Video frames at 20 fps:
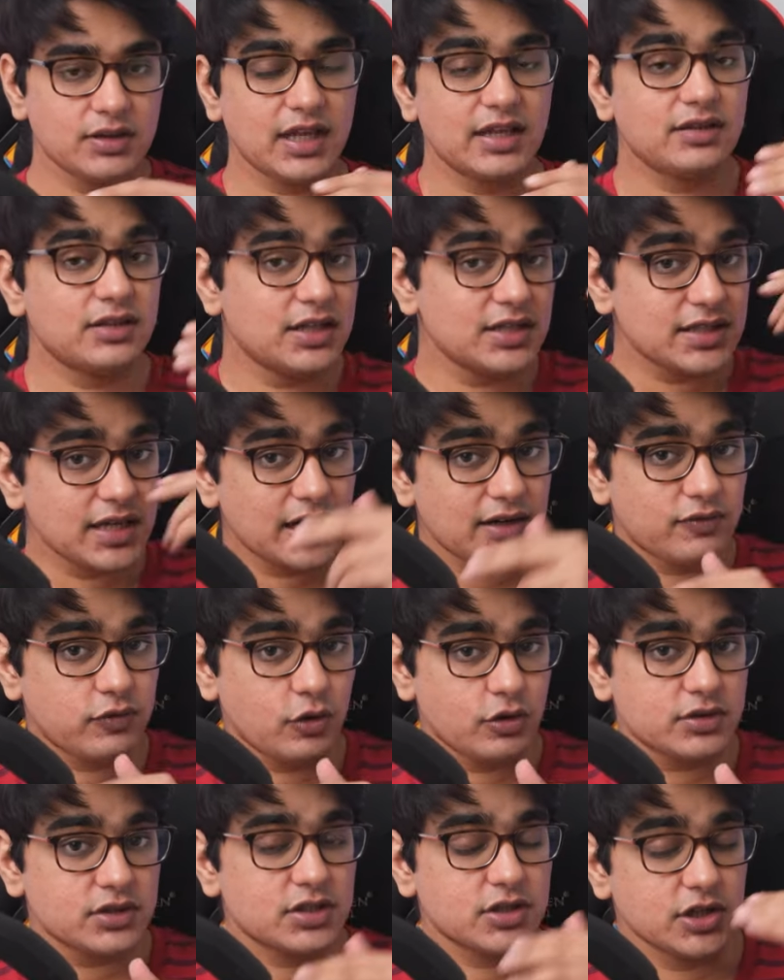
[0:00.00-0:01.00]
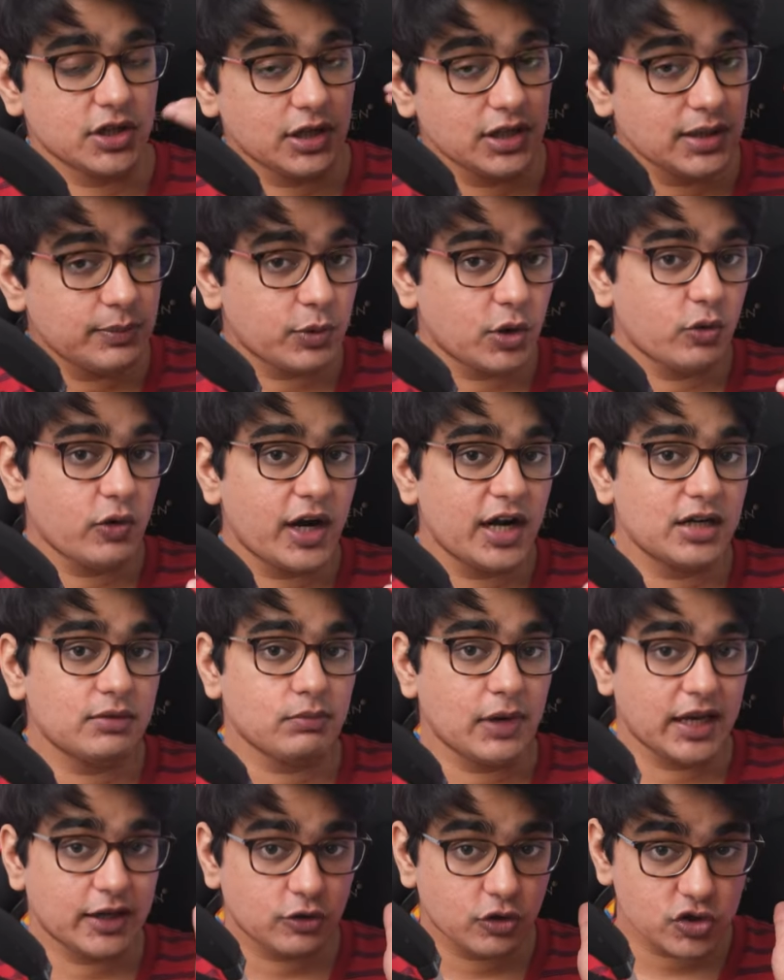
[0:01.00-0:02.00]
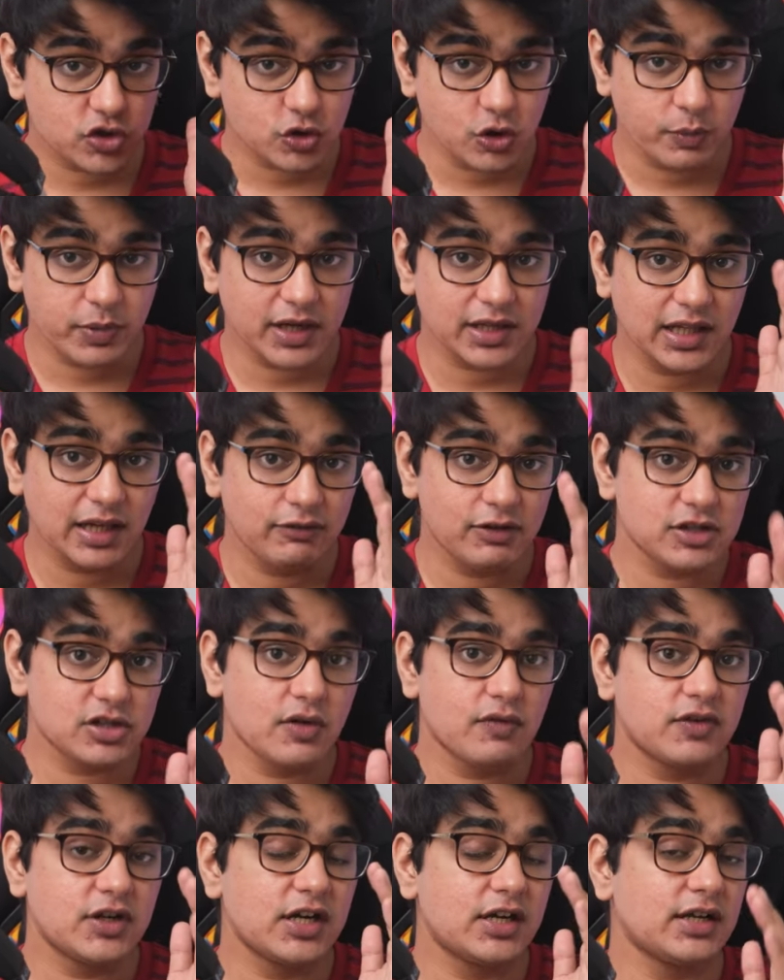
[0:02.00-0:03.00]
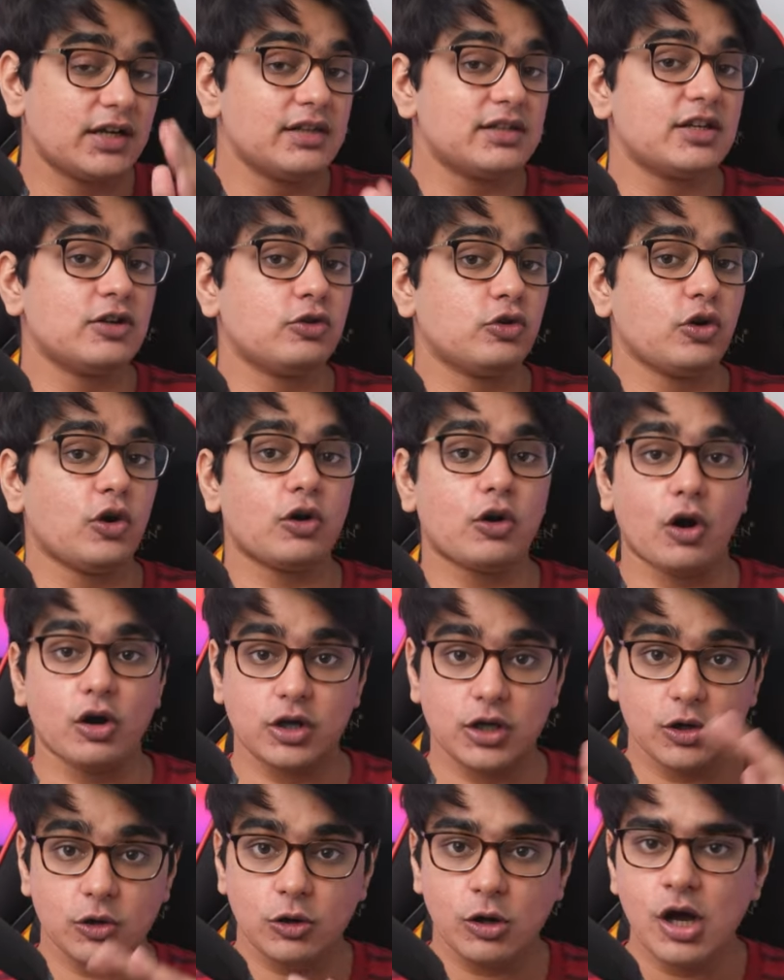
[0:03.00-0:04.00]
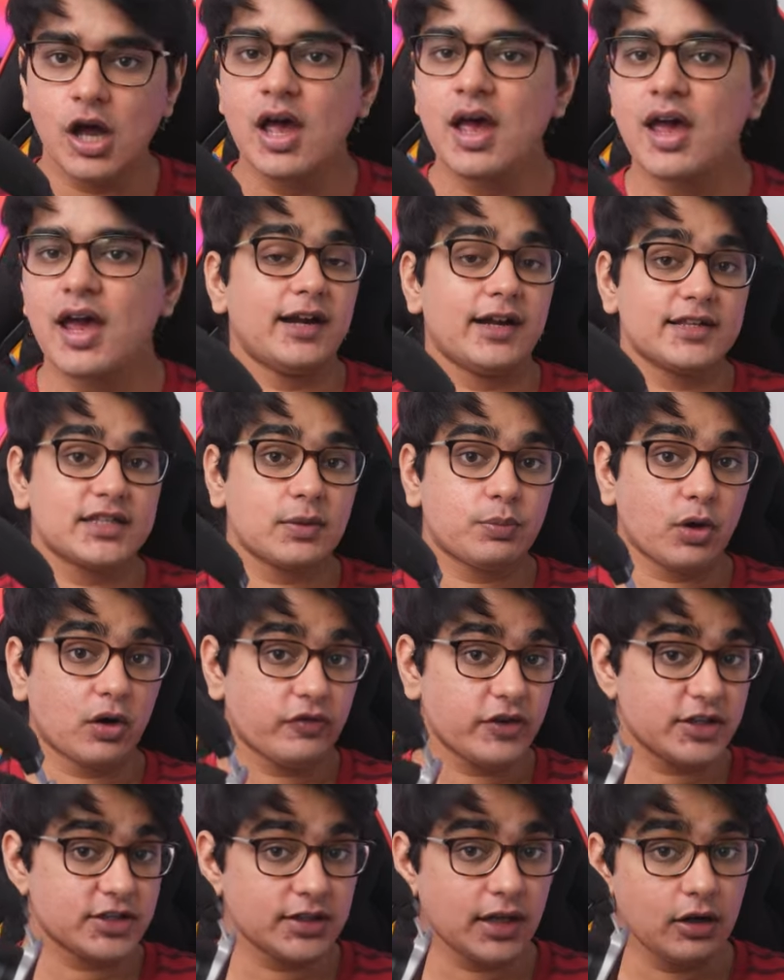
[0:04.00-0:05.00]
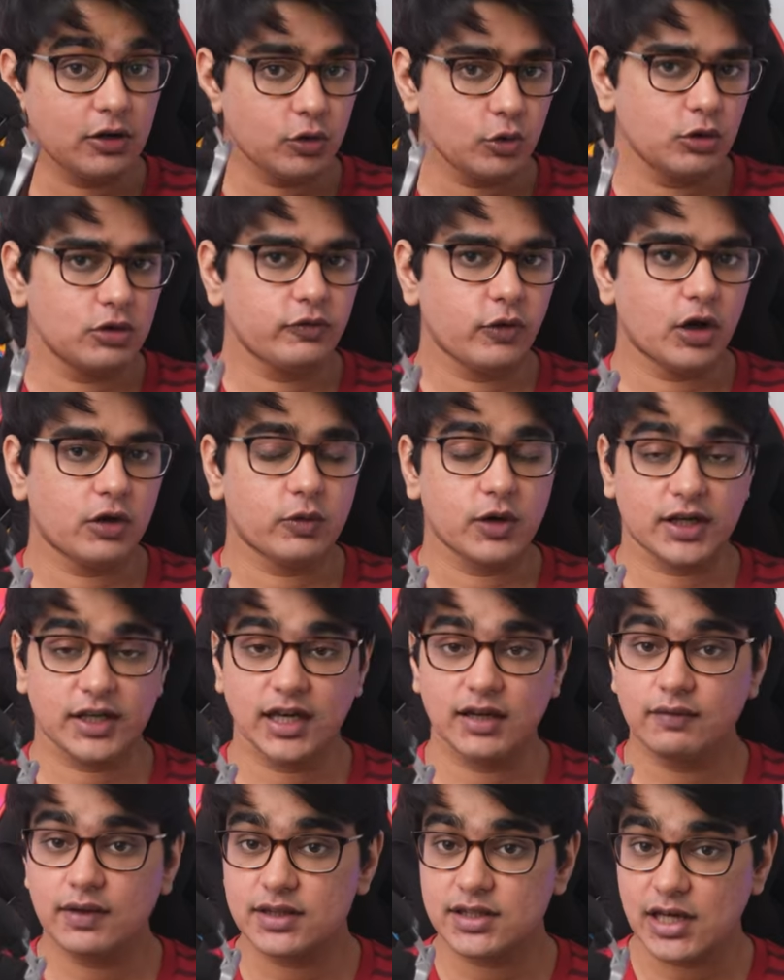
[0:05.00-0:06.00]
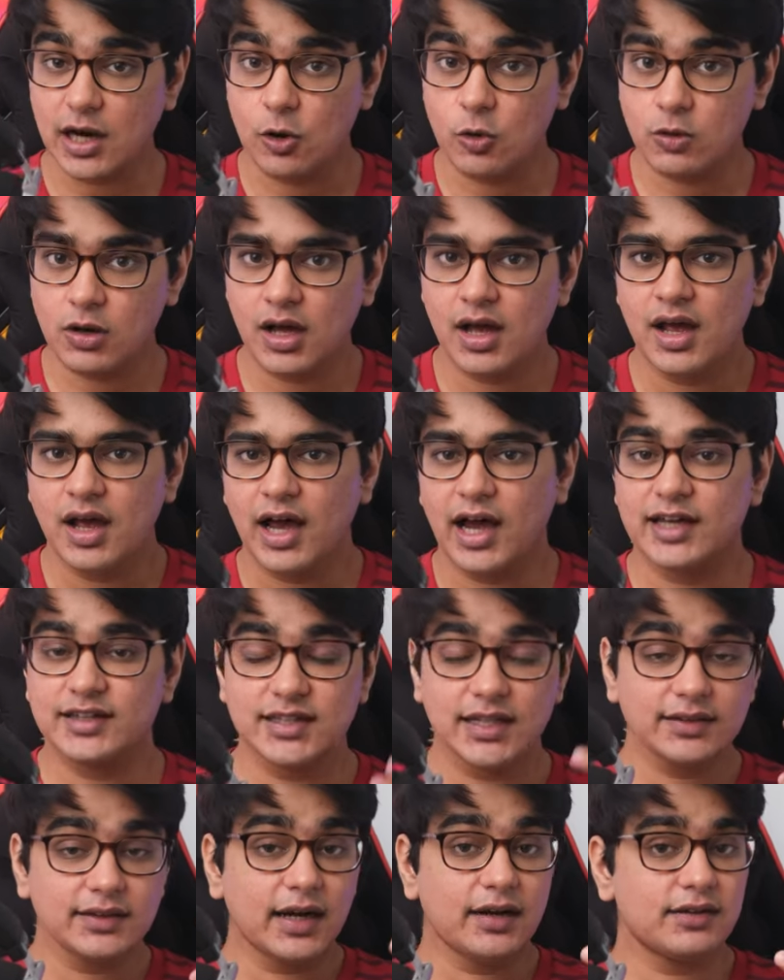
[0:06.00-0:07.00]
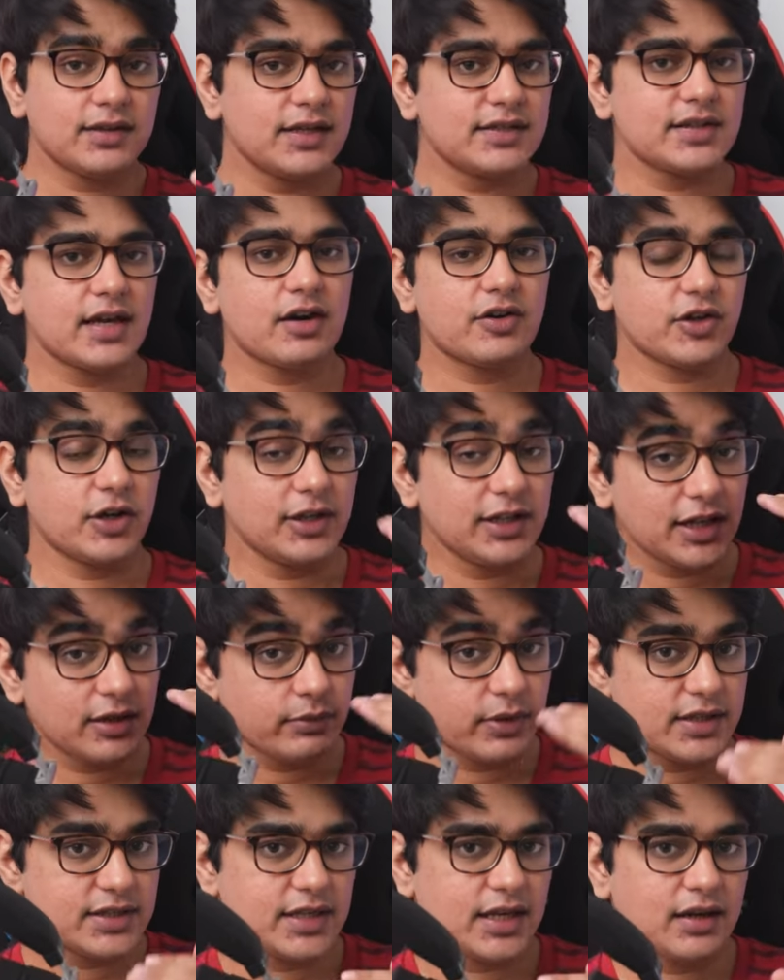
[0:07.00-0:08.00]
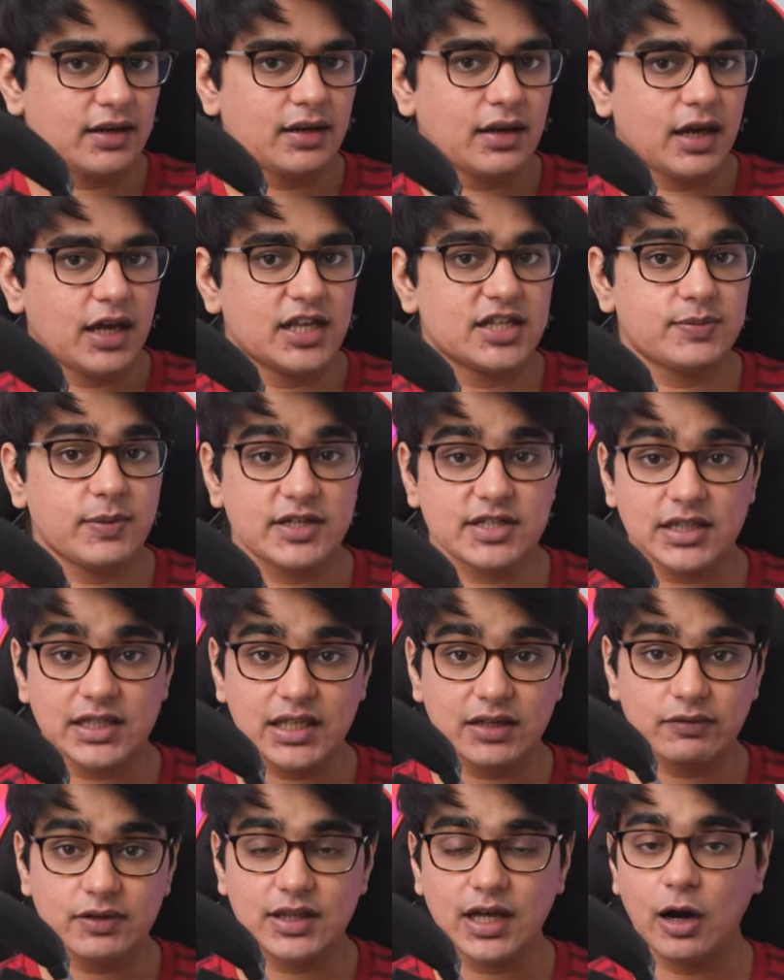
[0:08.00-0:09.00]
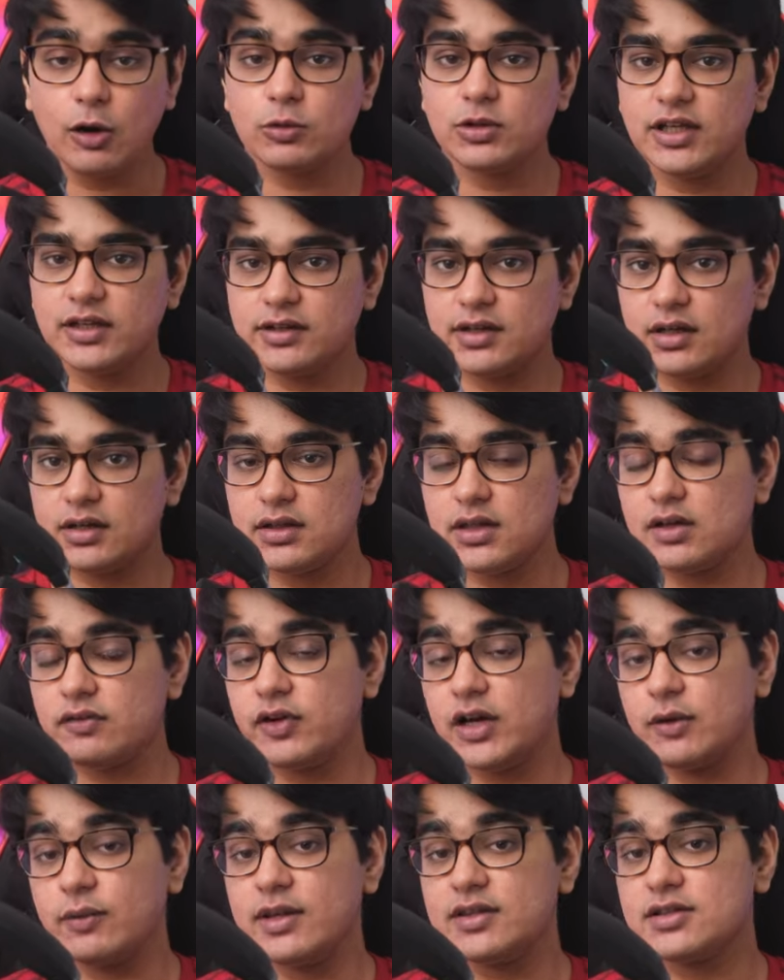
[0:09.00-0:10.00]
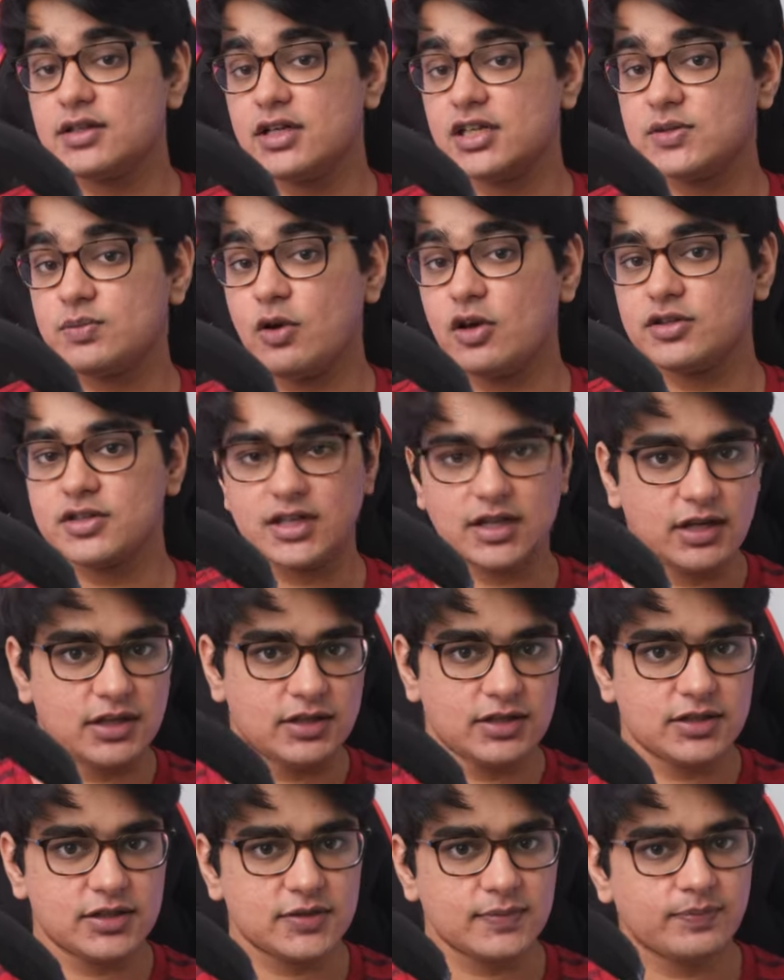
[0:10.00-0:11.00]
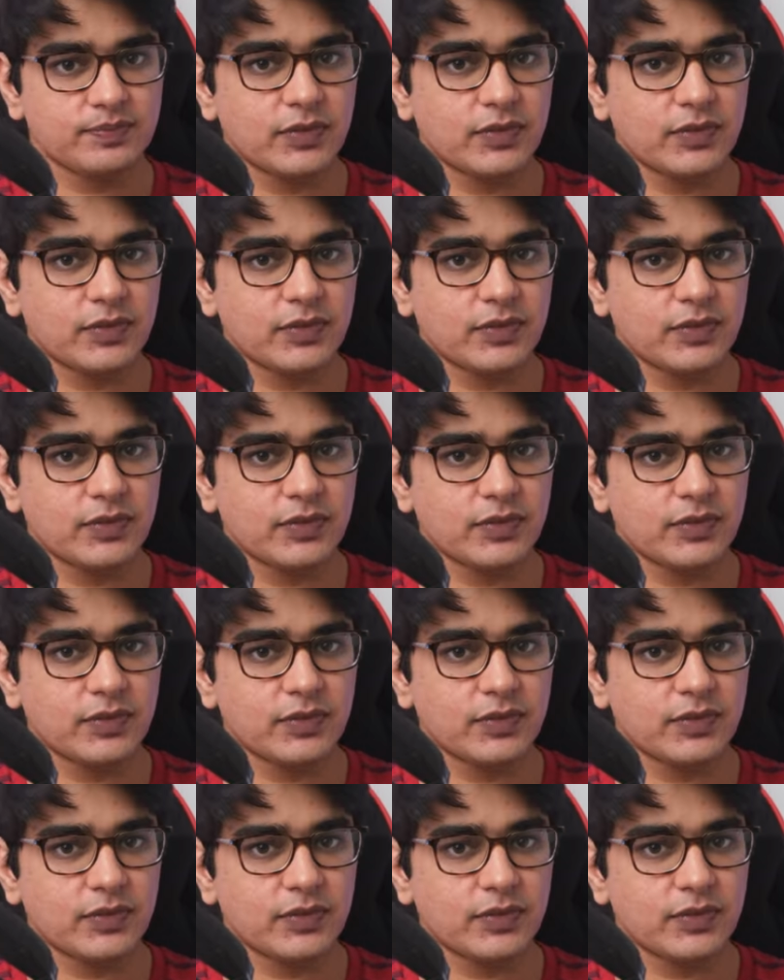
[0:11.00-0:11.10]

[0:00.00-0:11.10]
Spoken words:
then these headphones really provide microscopic levels of details into your audio, and as a professional tool for working with sound, I think that these are really amazing, especially with how linear their frequency response is.